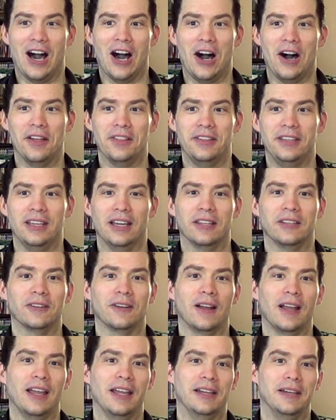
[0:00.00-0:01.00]
On the
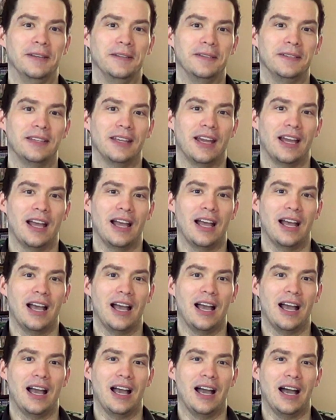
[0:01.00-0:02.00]
other hand,
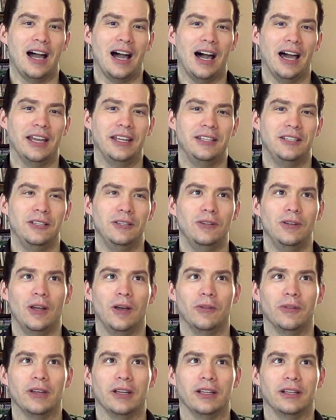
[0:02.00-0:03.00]
I do
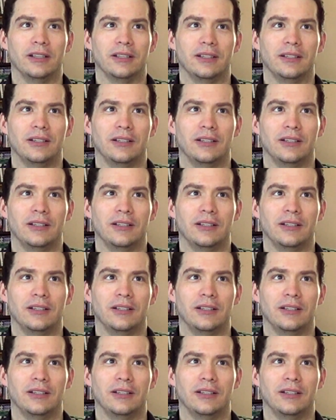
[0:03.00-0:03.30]
know that